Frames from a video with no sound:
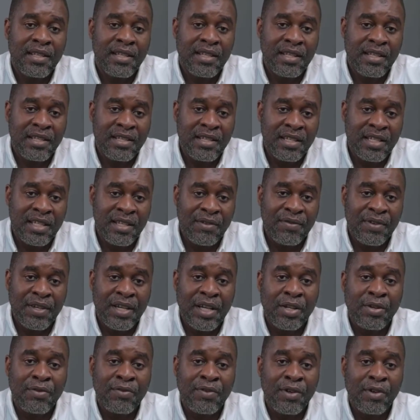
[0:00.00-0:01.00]

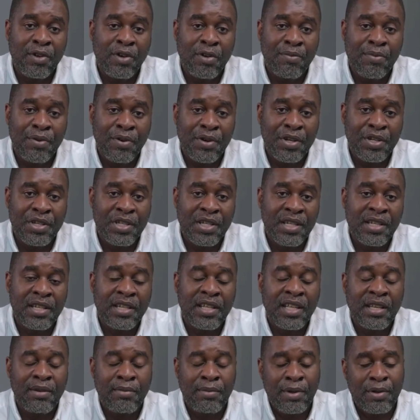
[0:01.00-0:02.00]
certificate of
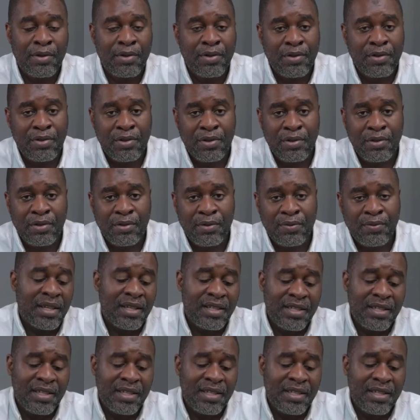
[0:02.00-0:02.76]
incorporation emailed to you.